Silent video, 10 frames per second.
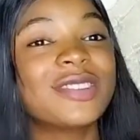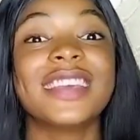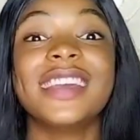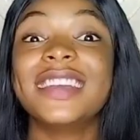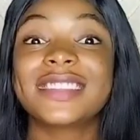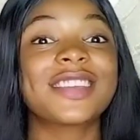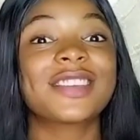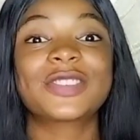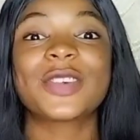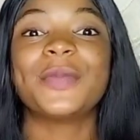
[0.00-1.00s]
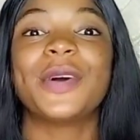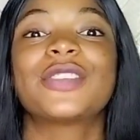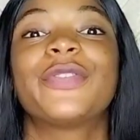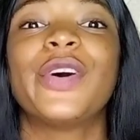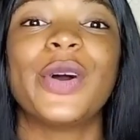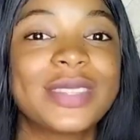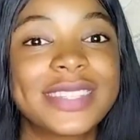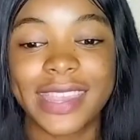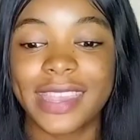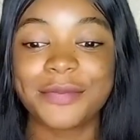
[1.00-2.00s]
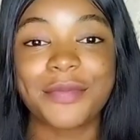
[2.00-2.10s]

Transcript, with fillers: thank you so much for taking my